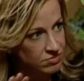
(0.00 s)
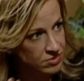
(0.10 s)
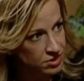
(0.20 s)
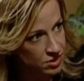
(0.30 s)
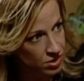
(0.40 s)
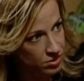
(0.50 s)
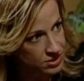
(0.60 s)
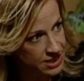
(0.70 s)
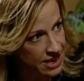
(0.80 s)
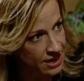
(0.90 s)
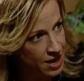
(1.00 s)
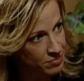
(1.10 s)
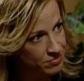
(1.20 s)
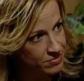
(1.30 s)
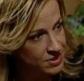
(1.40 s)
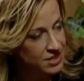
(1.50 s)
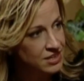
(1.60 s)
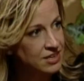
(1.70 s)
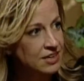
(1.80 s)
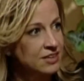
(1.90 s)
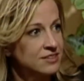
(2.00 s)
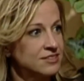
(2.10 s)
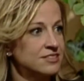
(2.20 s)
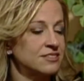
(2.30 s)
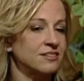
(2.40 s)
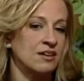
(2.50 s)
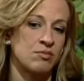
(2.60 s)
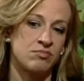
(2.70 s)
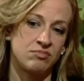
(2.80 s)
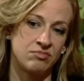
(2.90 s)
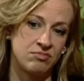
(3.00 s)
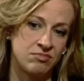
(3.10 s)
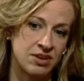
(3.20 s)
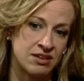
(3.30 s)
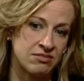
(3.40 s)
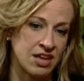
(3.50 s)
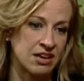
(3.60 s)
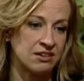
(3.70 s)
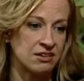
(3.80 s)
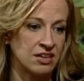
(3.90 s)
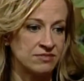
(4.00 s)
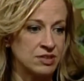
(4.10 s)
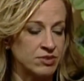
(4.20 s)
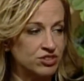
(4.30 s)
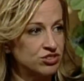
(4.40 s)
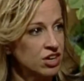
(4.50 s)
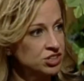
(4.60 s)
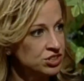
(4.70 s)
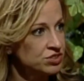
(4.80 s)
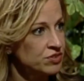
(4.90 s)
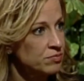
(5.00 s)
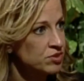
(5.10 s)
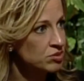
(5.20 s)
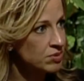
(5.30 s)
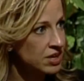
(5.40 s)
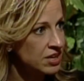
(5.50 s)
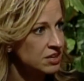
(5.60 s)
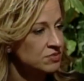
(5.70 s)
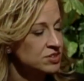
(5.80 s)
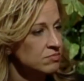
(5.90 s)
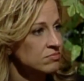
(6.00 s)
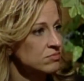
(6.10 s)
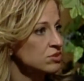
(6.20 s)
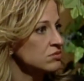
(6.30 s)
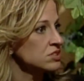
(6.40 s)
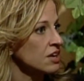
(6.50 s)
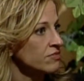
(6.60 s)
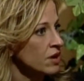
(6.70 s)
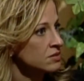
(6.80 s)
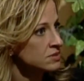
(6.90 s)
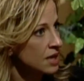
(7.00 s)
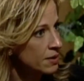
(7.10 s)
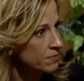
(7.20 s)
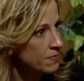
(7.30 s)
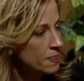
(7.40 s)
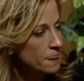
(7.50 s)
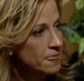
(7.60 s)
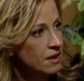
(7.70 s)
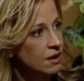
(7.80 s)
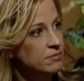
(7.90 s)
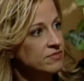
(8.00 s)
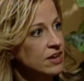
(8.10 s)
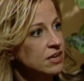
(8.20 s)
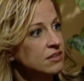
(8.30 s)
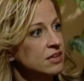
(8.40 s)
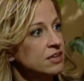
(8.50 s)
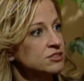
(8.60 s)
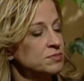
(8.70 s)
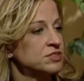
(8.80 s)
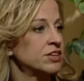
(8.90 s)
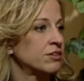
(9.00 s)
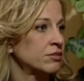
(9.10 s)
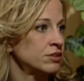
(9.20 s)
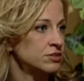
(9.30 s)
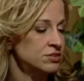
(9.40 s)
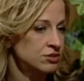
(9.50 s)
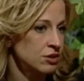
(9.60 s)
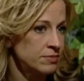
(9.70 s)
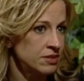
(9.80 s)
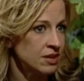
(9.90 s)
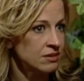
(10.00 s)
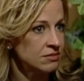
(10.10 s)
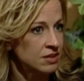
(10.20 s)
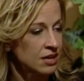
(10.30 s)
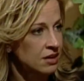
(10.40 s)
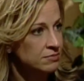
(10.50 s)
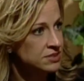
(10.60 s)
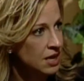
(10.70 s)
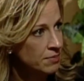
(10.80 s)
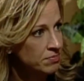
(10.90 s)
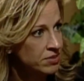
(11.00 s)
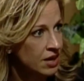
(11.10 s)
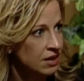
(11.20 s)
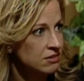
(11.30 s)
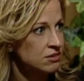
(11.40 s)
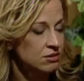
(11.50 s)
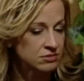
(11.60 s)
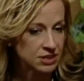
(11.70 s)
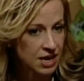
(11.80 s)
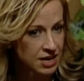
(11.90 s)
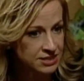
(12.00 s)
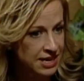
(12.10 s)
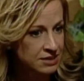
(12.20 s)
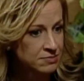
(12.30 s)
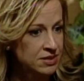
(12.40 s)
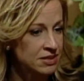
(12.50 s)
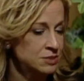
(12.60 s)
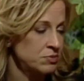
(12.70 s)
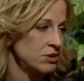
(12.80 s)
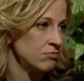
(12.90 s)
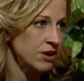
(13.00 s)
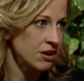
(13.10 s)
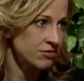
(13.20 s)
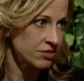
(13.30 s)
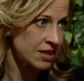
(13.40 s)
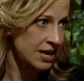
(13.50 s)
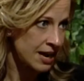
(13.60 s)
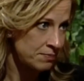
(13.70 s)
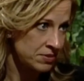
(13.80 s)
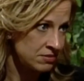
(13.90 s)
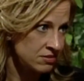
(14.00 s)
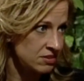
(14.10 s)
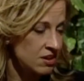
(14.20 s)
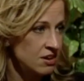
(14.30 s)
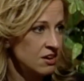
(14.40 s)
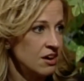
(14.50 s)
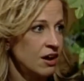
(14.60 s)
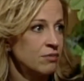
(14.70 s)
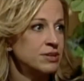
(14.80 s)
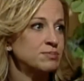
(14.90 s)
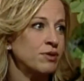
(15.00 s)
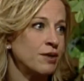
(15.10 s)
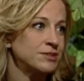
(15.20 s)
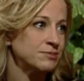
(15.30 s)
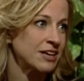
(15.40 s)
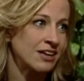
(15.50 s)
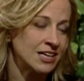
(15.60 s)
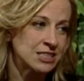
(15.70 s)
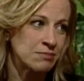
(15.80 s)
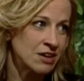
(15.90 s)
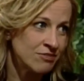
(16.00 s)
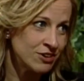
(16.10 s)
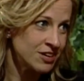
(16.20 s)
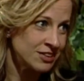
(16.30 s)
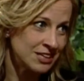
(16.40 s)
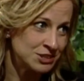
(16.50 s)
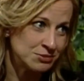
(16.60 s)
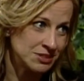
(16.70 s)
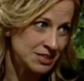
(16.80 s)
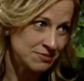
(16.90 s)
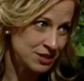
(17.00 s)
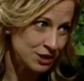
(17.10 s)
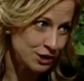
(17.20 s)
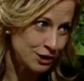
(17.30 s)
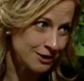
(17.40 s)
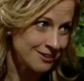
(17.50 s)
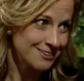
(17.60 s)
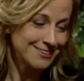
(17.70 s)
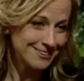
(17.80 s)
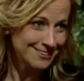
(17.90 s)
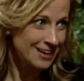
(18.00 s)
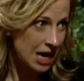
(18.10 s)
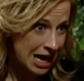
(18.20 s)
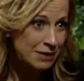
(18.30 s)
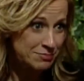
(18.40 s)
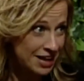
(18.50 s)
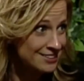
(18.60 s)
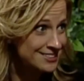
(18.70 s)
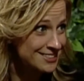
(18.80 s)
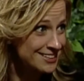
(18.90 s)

close that up and then give some instructions for in between if some new stuff comes up. If anything is particularly disturbing that comes up, that, to contact me. That's pretty rare that happens. I always promise my clients, I'm never going to let you leave here a hot mess.